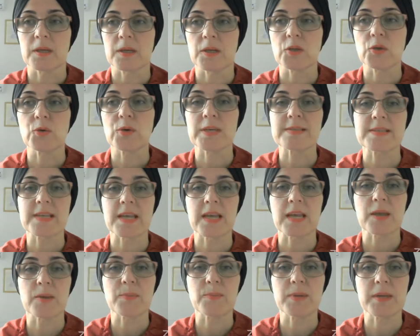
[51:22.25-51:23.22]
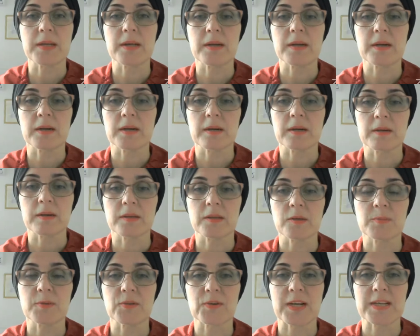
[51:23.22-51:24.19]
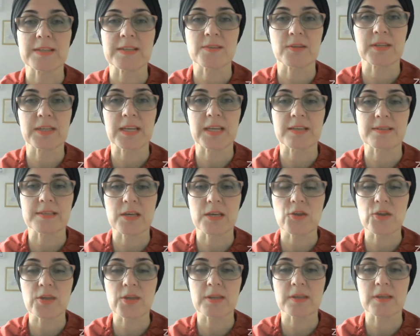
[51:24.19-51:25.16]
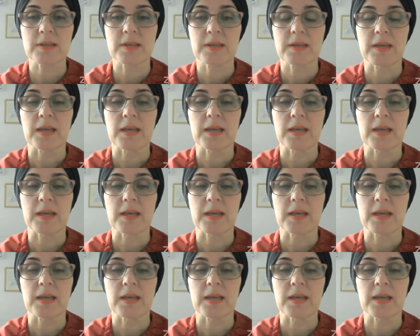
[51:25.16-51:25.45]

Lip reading: USA bigger human rights organization,